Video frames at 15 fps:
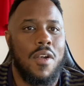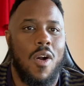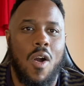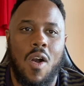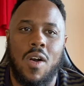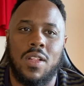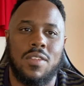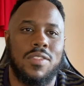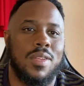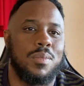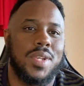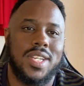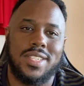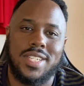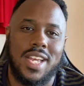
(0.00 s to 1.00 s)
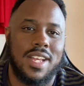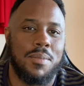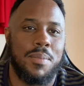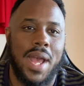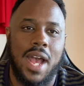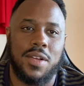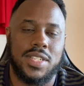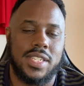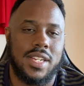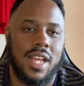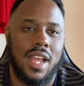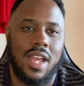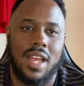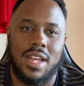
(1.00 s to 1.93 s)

All of them can take a bow today.